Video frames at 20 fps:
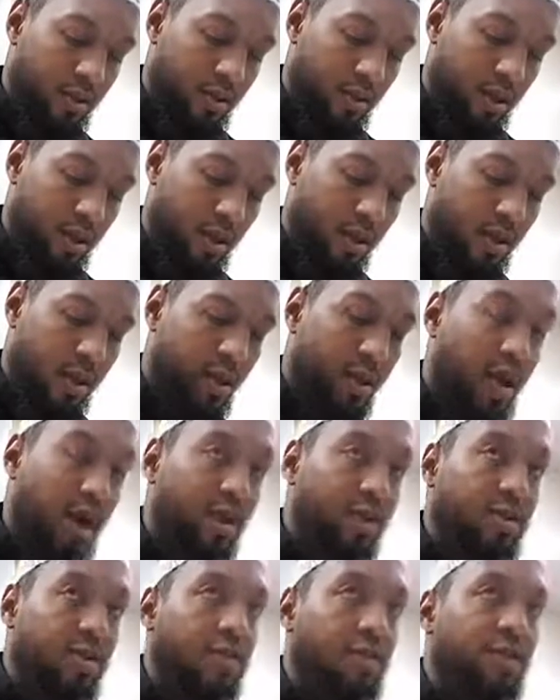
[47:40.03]

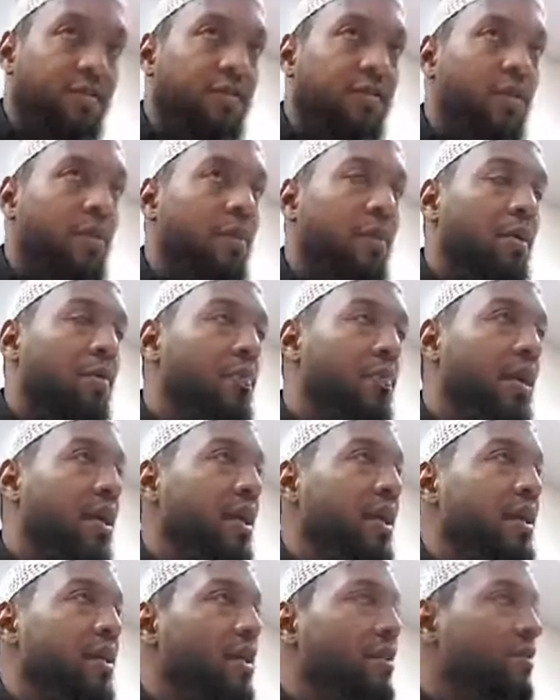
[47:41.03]
kathirat, from
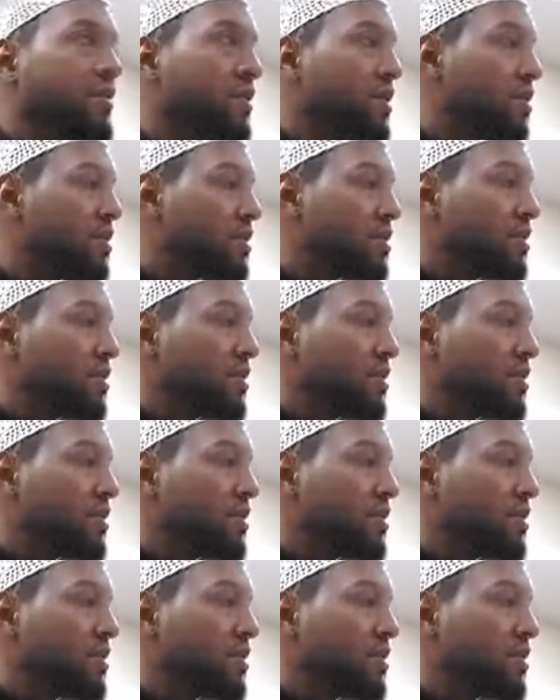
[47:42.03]
many different